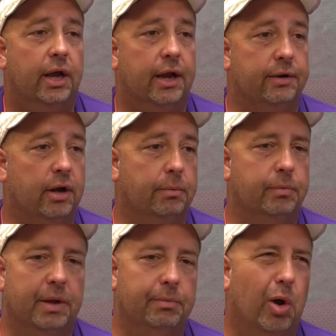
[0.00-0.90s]
And, uh,
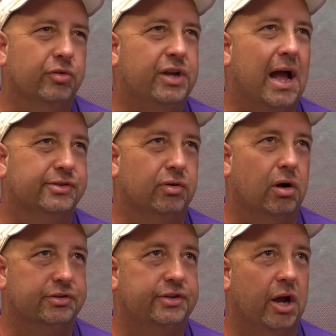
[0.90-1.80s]
and those guys are
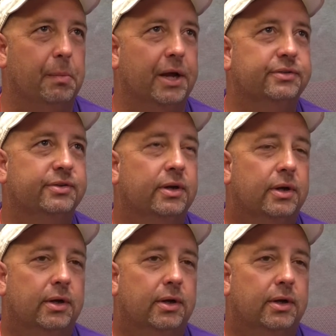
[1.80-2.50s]
our stalemates.